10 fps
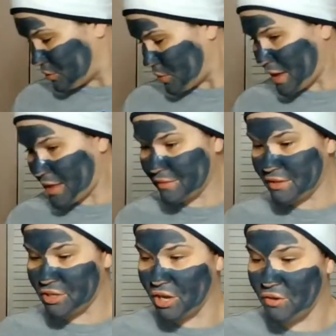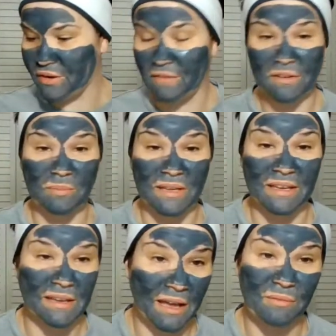well,
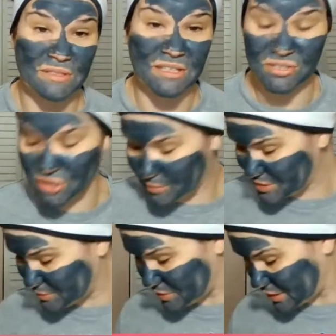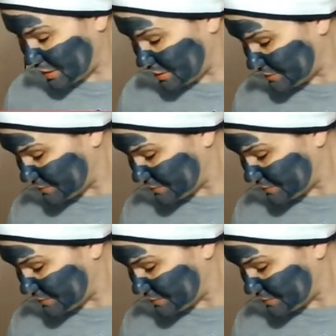inevitably I was going to drop something.